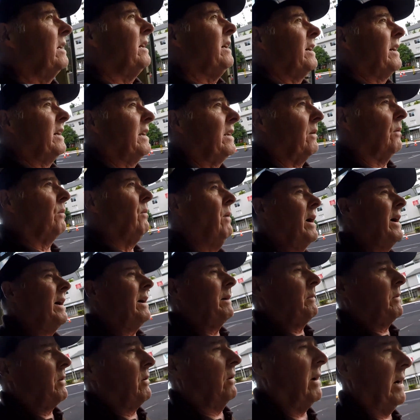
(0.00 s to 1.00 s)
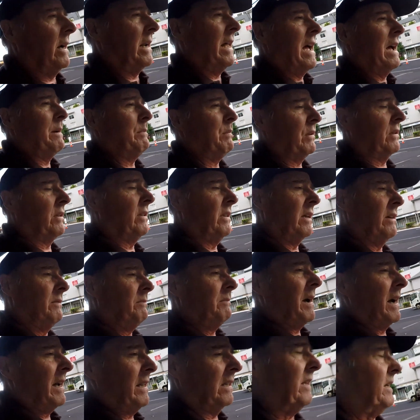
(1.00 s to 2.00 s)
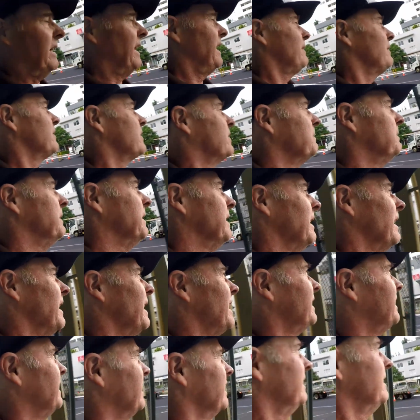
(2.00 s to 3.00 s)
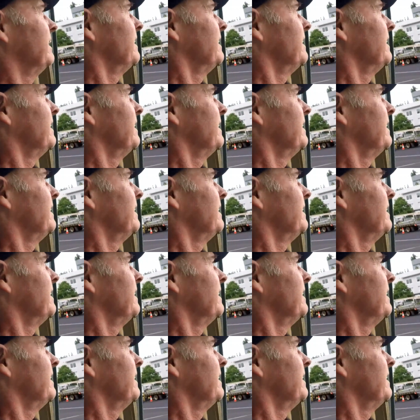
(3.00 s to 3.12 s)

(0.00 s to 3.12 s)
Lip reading: in a way I'm quite happy that they've made the hours a bit later.